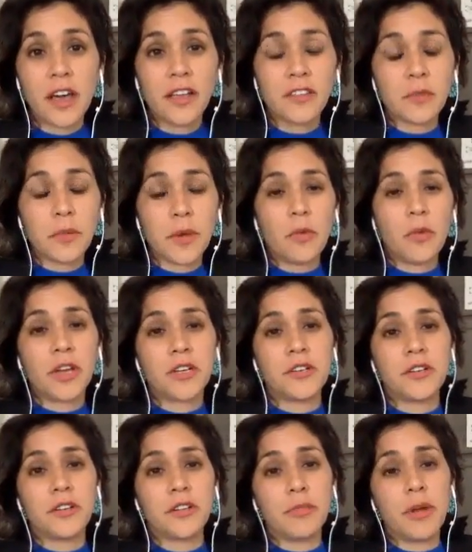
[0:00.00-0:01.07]
the hotspot
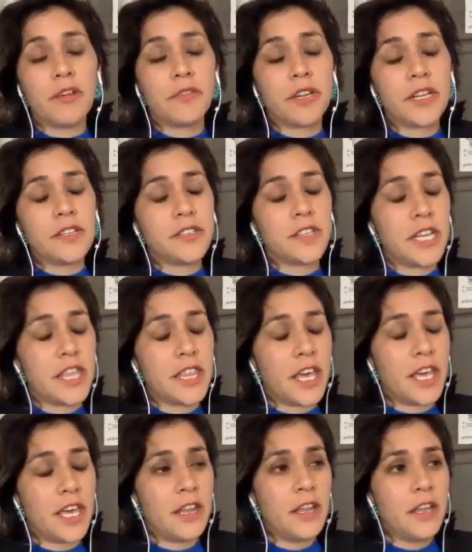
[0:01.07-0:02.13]
water poverty study
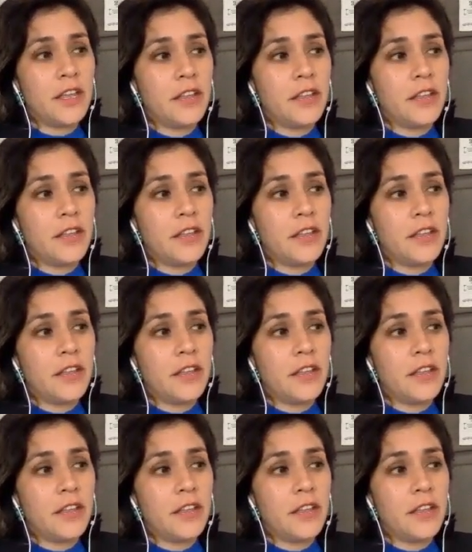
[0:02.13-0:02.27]
that